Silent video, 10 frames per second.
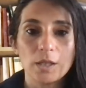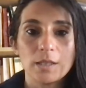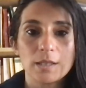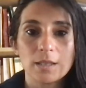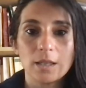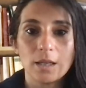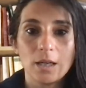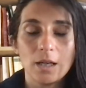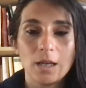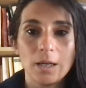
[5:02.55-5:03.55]
these
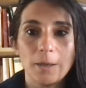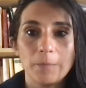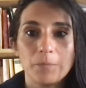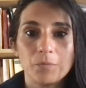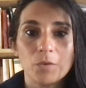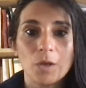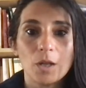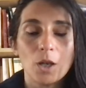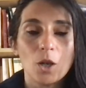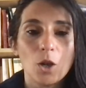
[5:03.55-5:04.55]

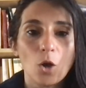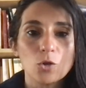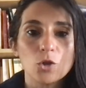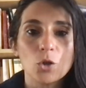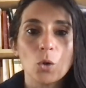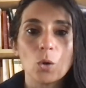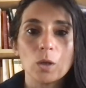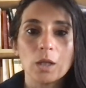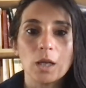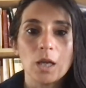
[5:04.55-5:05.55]

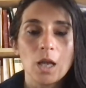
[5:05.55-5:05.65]
logical